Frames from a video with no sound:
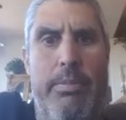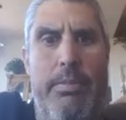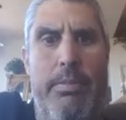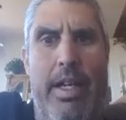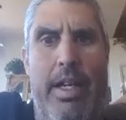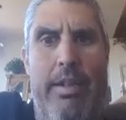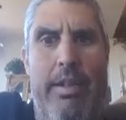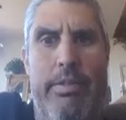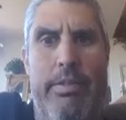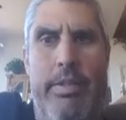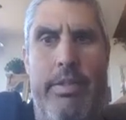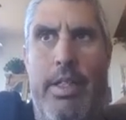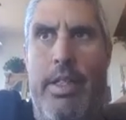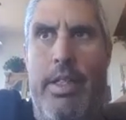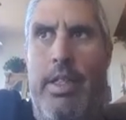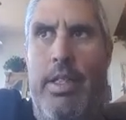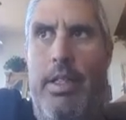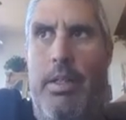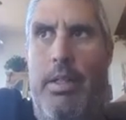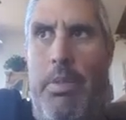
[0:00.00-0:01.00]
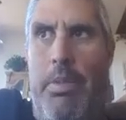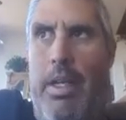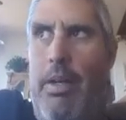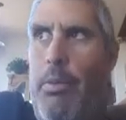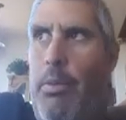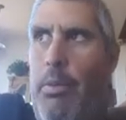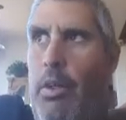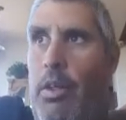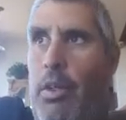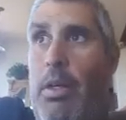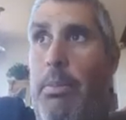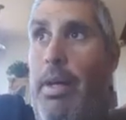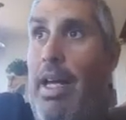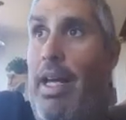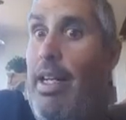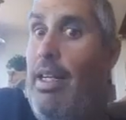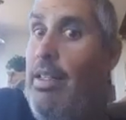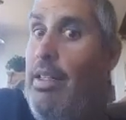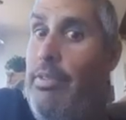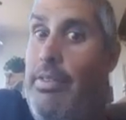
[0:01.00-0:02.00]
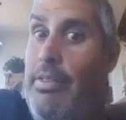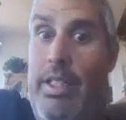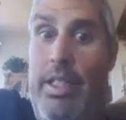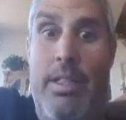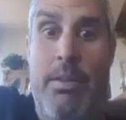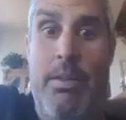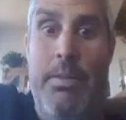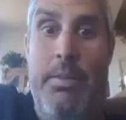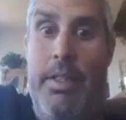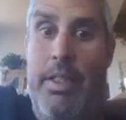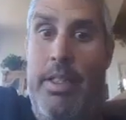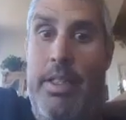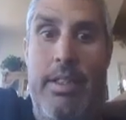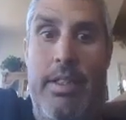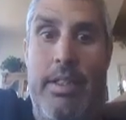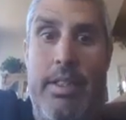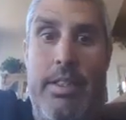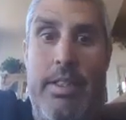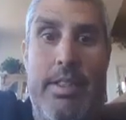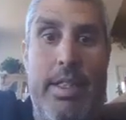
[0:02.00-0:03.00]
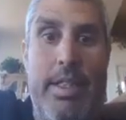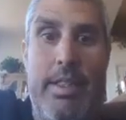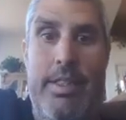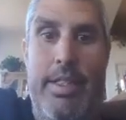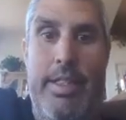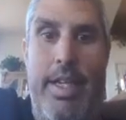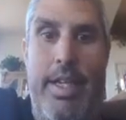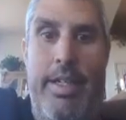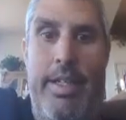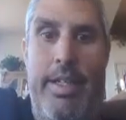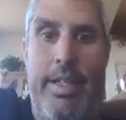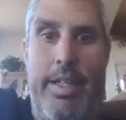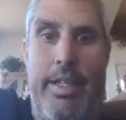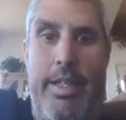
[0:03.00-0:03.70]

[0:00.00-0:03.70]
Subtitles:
They've been a real competitive team in 6A,